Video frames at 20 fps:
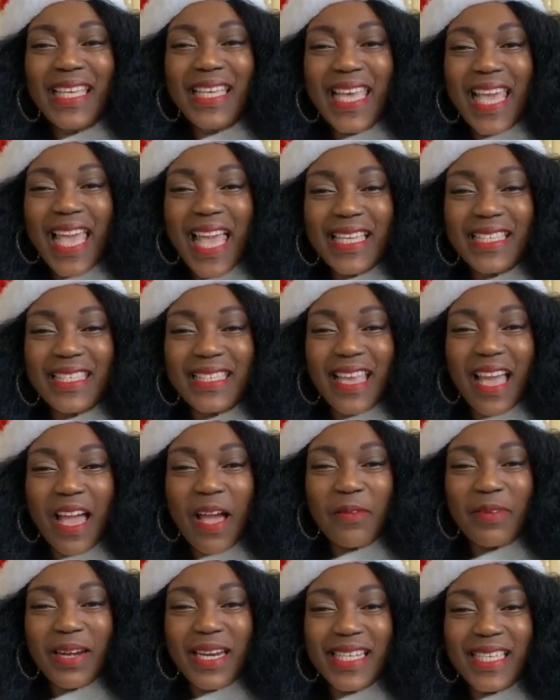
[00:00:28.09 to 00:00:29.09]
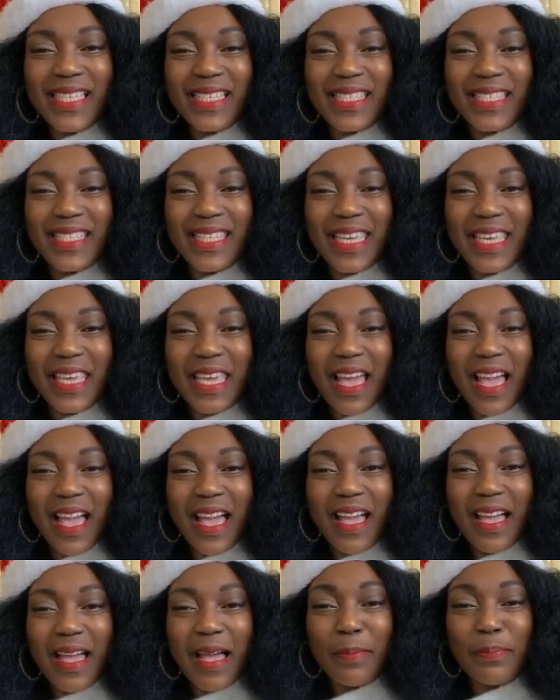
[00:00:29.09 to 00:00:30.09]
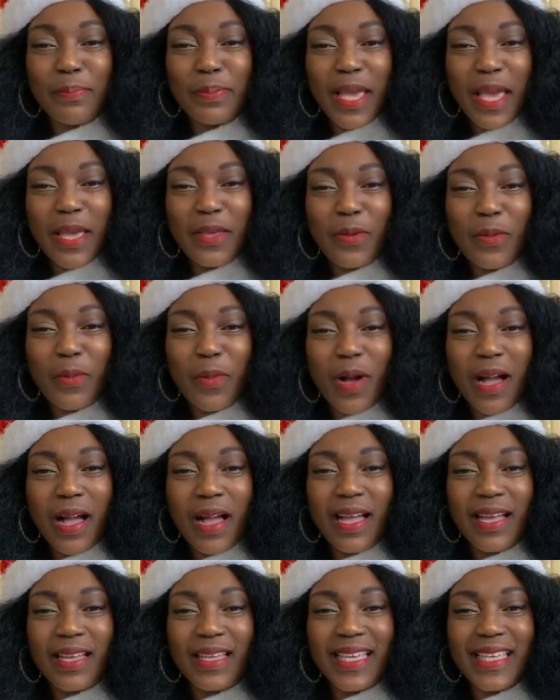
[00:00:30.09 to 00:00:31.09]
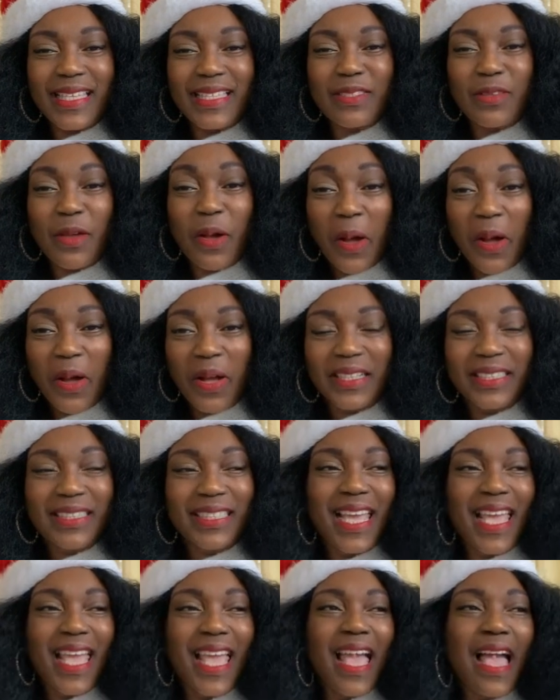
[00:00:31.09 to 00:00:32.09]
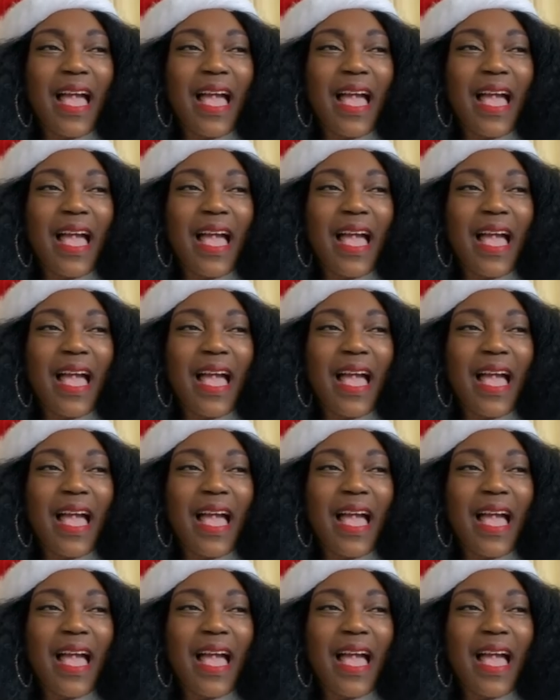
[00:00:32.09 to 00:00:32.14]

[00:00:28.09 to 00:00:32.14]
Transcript: Yes, I already see Abiyewa is on.